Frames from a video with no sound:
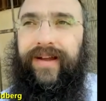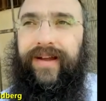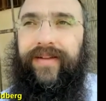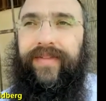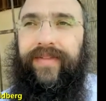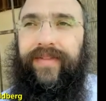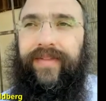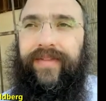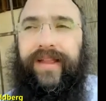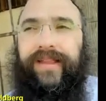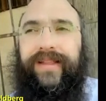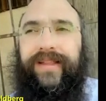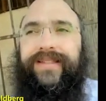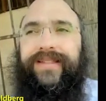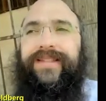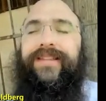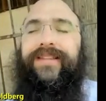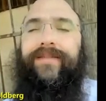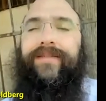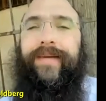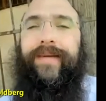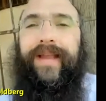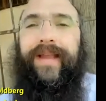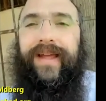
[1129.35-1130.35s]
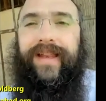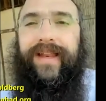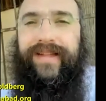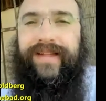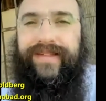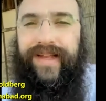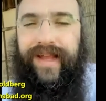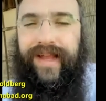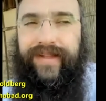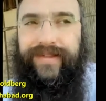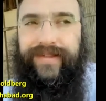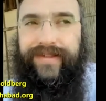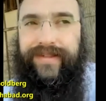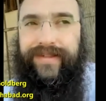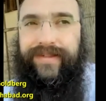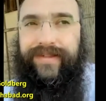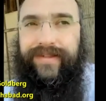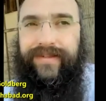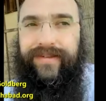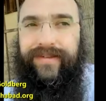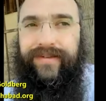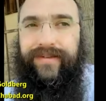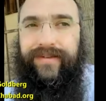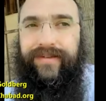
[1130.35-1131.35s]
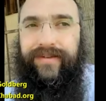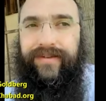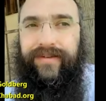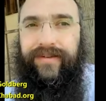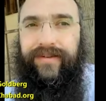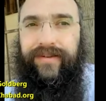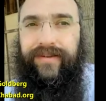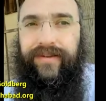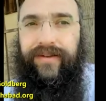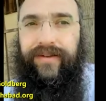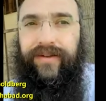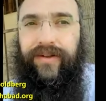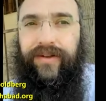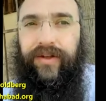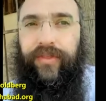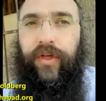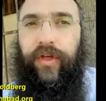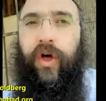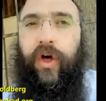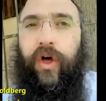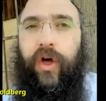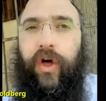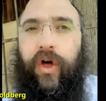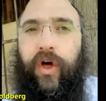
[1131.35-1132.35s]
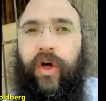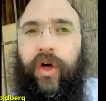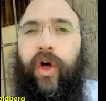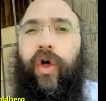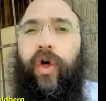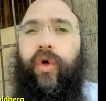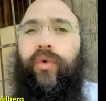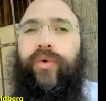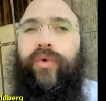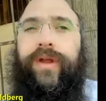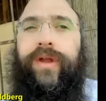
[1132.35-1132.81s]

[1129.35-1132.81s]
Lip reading: That doesn't need to make any sense. The whole